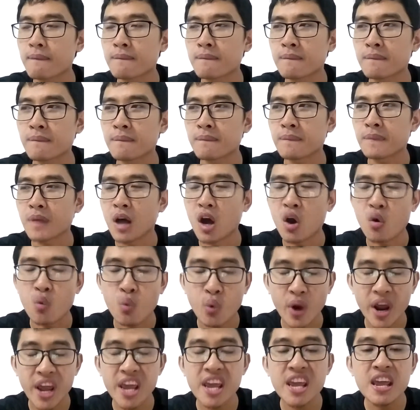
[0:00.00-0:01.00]
Mm, a
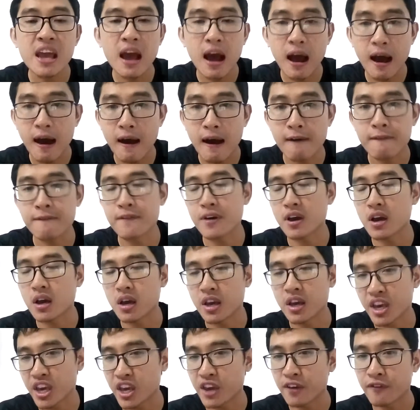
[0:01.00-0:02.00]
way of
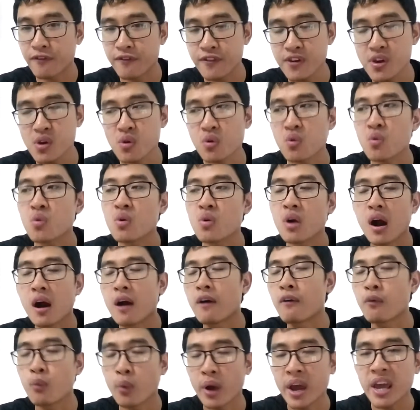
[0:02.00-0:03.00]
he feel
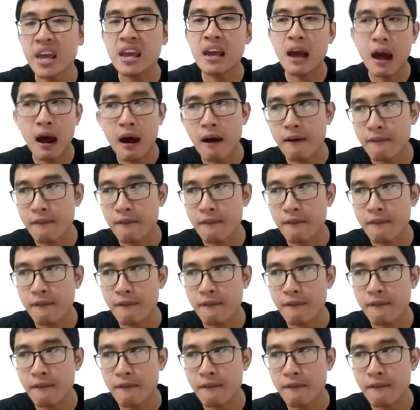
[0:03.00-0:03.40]
a way